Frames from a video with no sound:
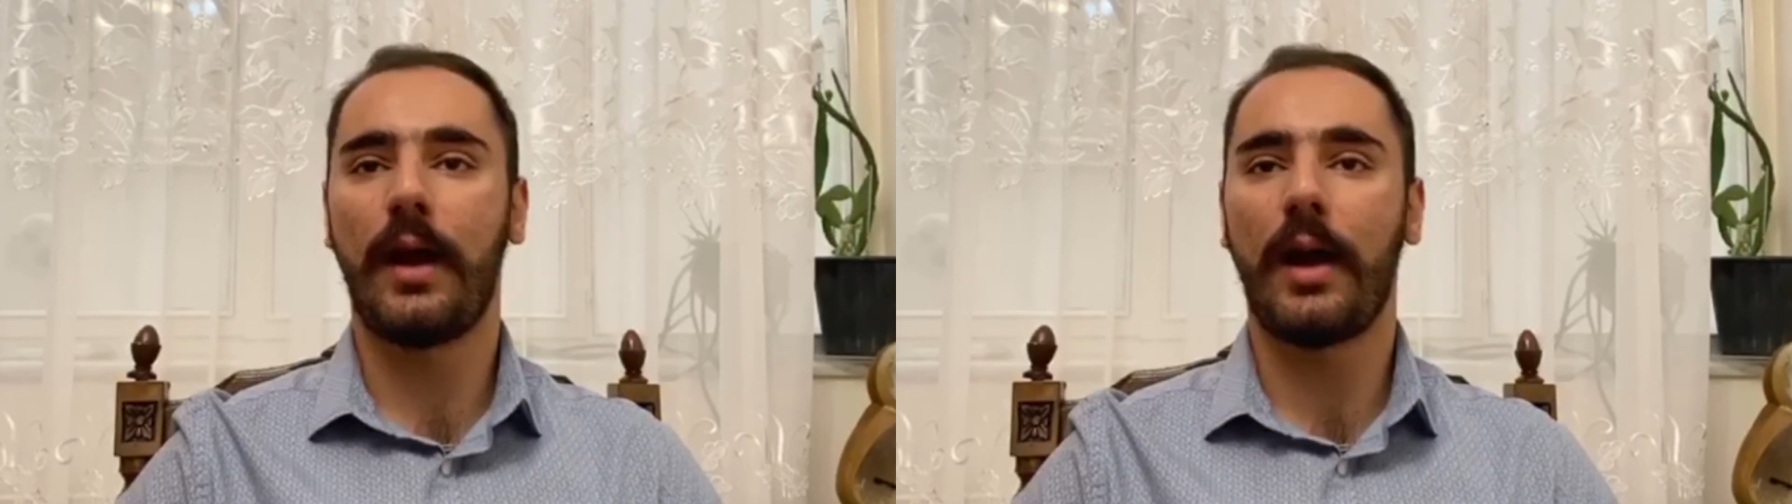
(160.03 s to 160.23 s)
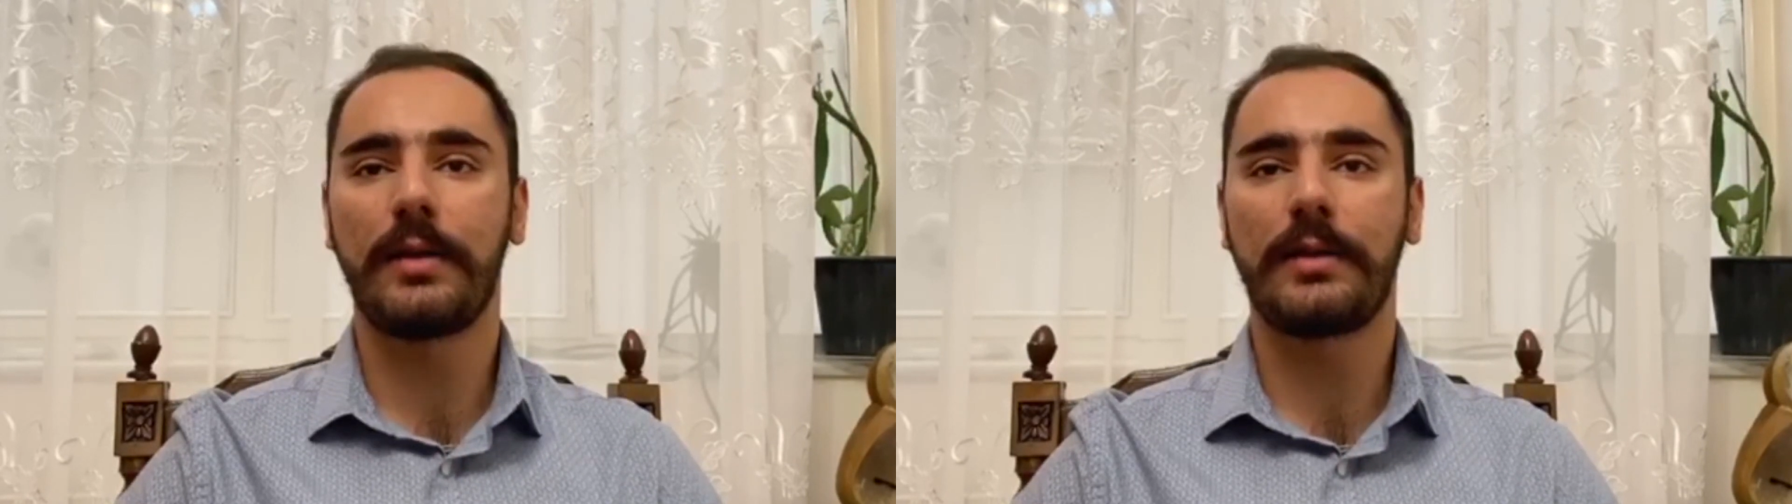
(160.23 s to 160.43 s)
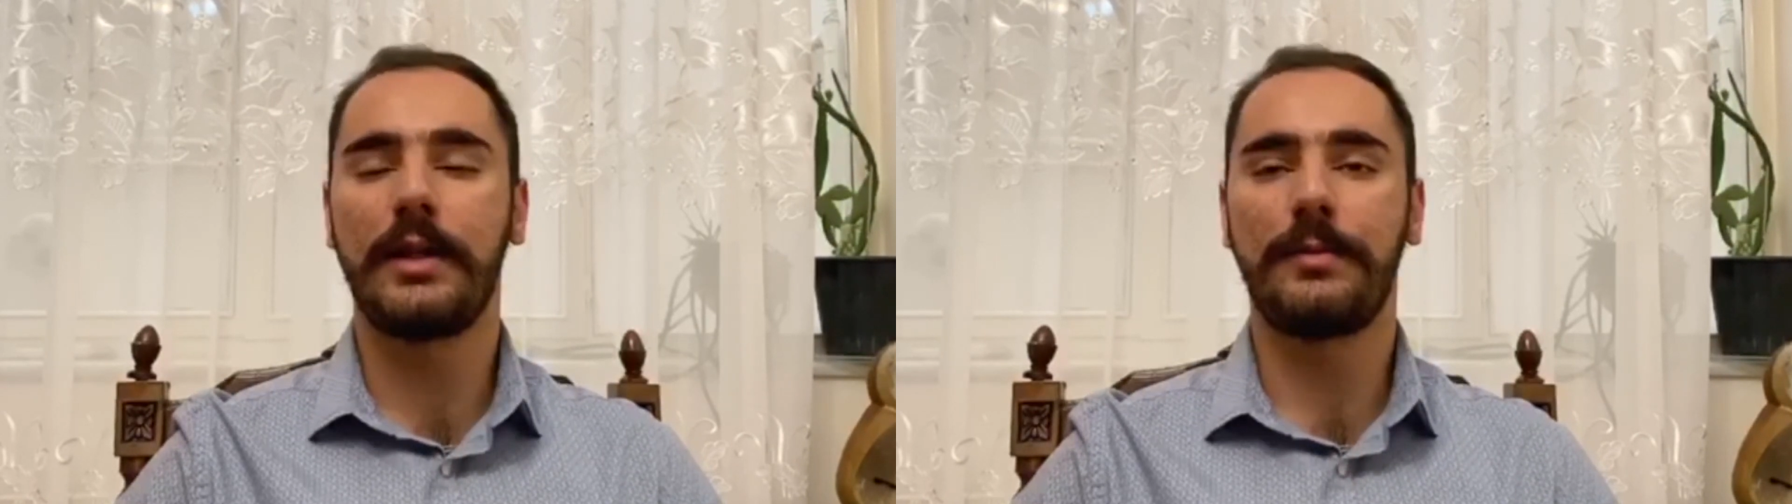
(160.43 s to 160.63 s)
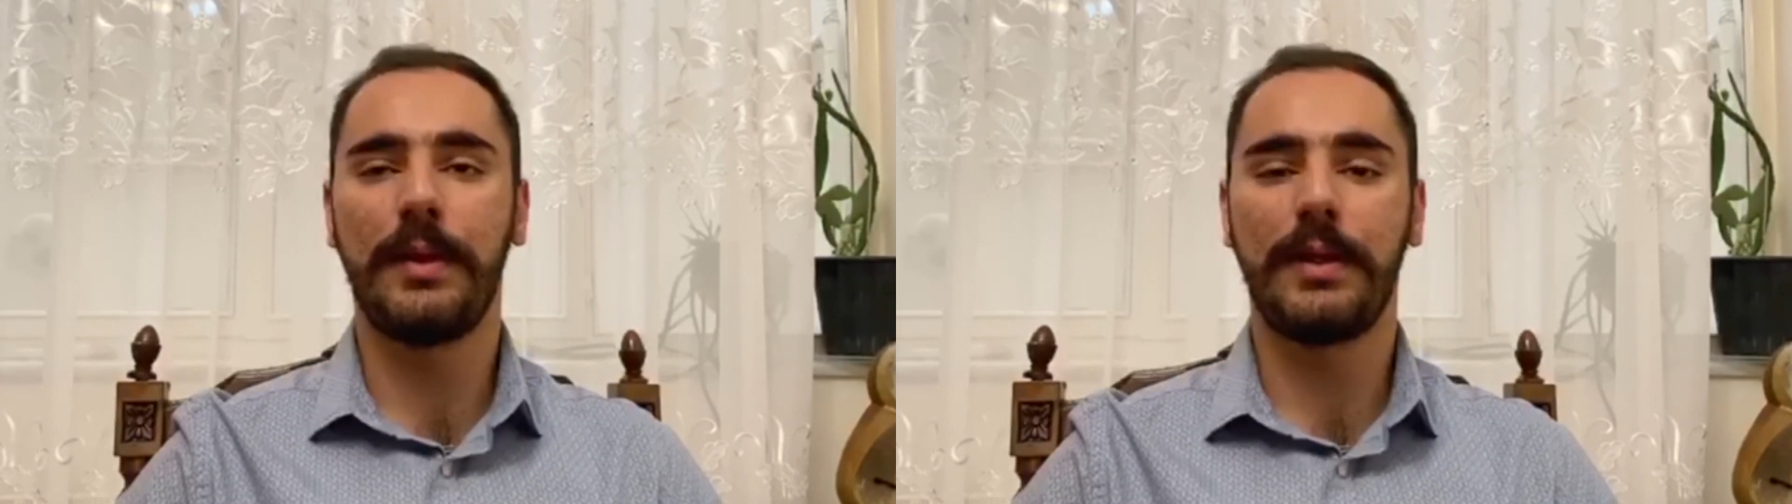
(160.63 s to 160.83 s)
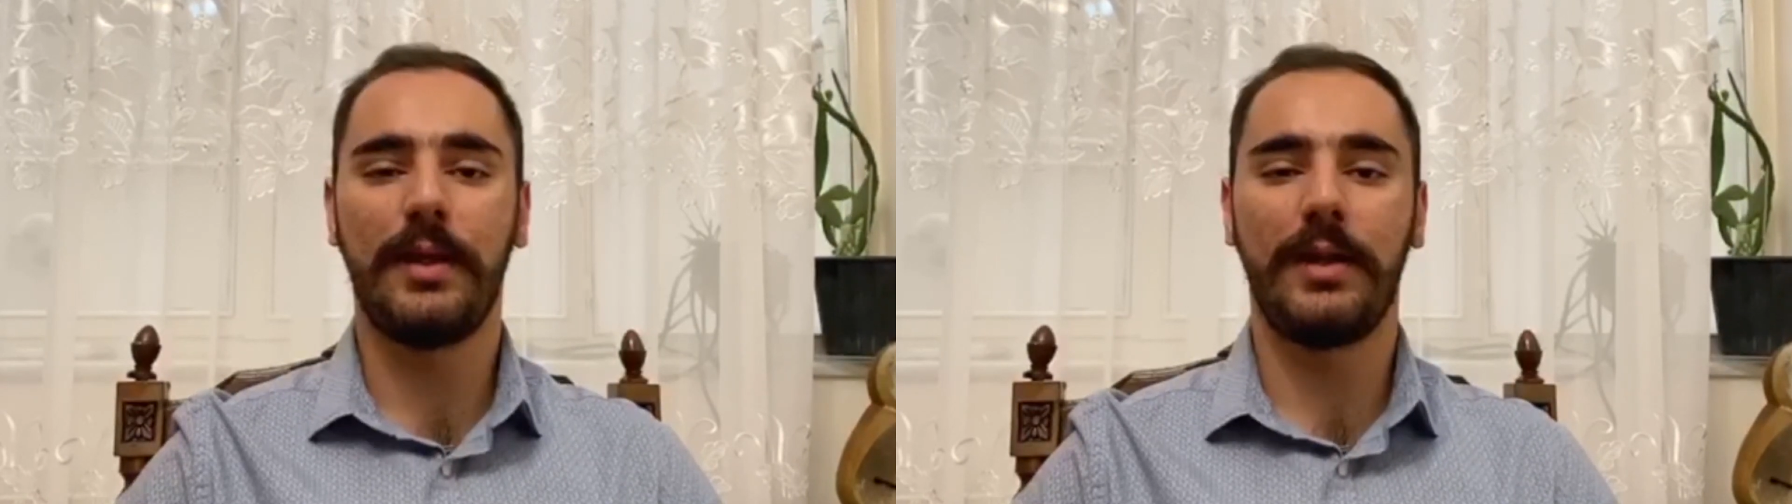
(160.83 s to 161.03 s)
honestly
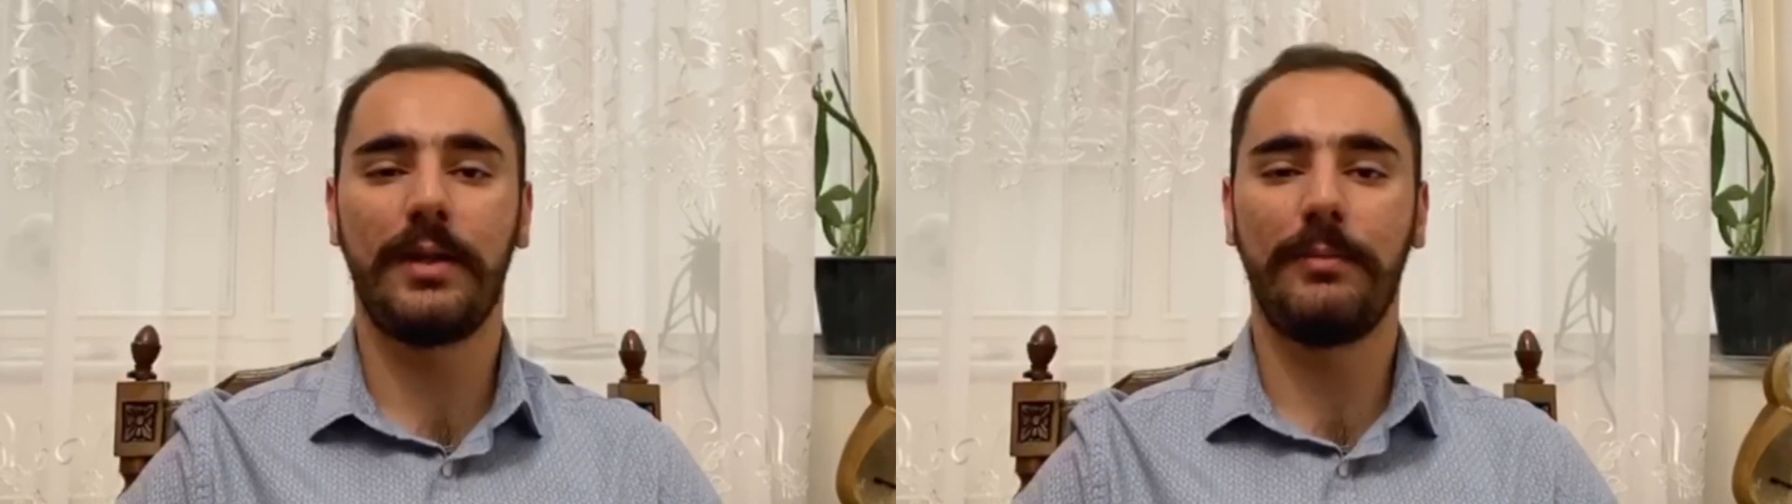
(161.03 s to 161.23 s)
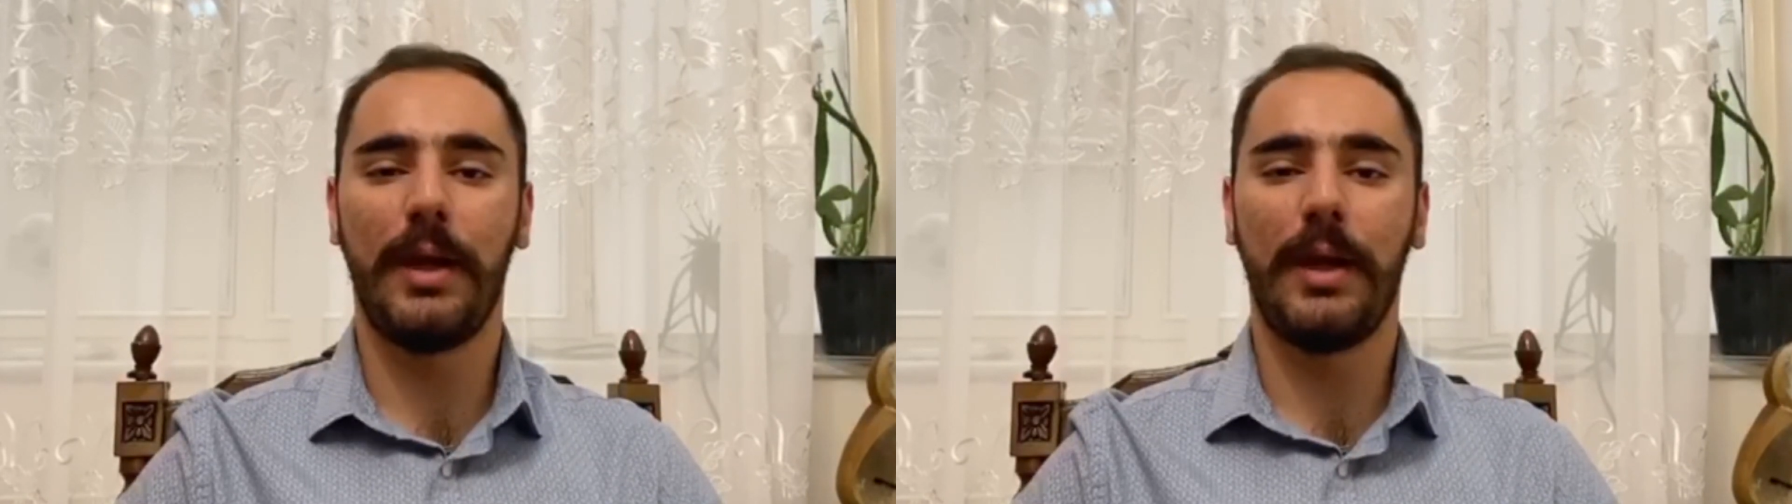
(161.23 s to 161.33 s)
speaking,